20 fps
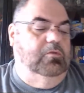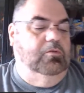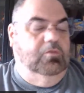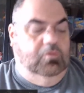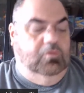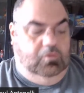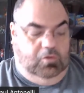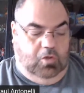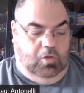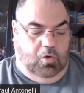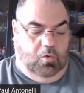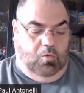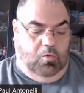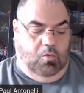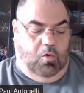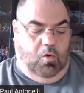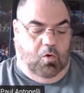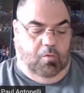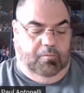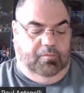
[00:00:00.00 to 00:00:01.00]
So
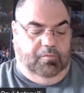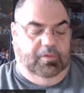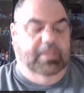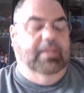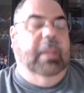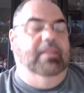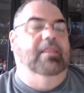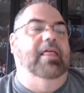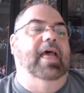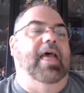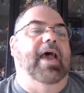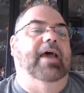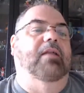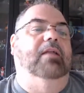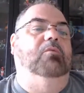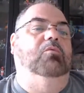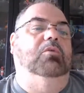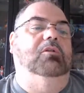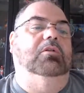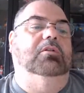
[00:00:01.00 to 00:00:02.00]
hopefully
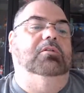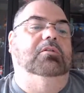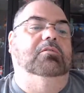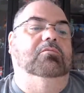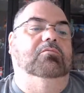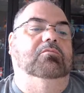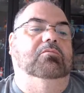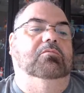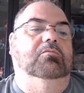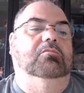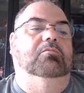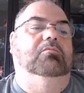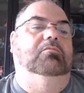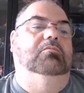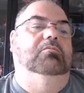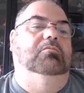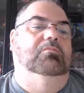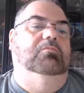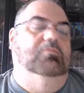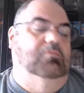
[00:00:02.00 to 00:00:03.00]
that will
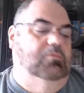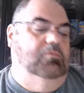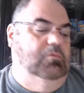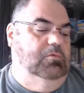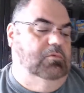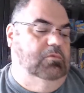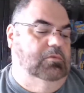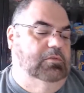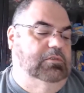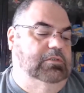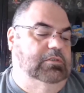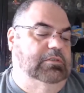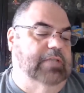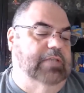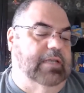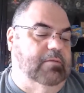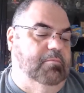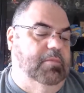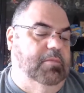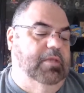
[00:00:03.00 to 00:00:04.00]

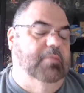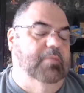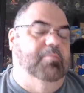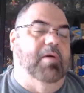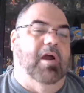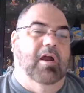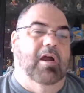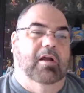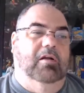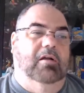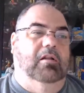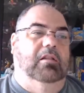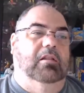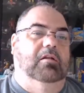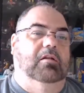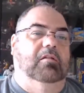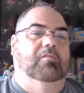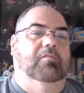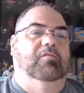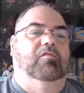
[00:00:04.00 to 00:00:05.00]
set me apart a
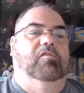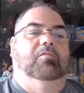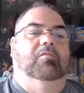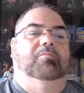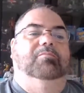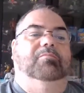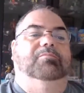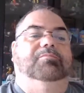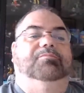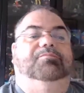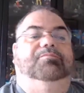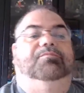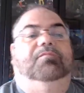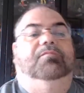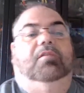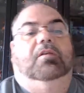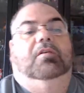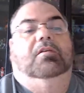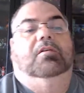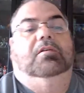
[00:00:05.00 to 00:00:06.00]
little from
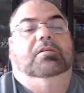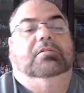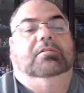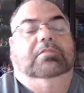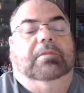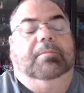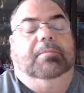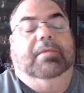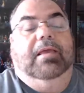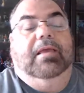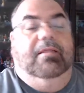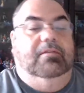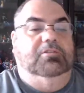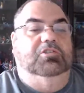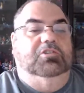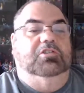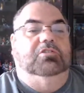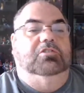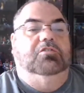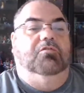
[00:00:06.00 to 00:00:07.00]
some of the others.
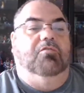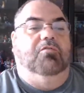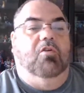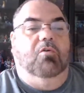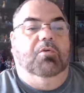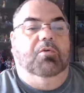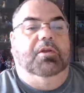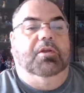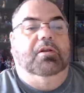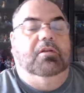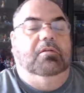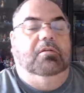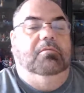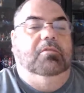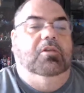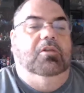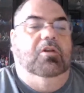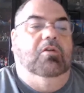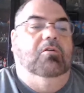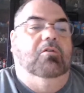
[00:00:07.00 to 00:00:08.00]
Just throw in
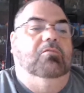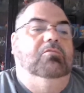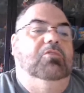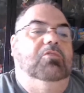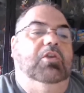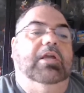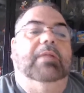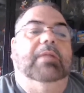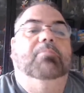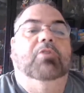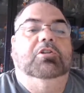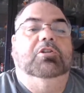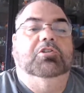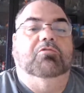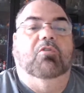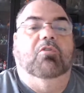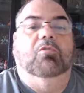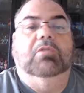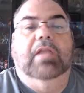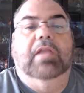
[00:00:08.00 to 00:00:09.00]
you got to put
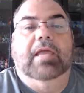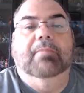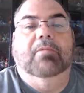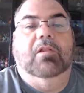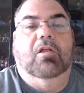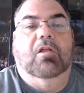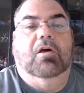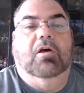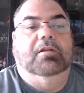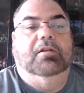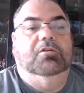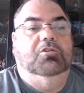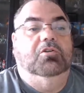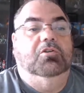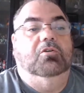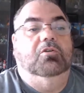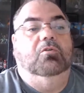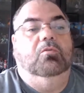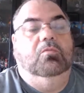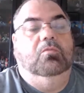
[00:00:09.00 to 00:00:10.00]
your own label on it
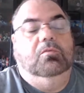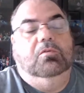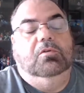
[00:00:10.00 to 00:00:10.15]
too.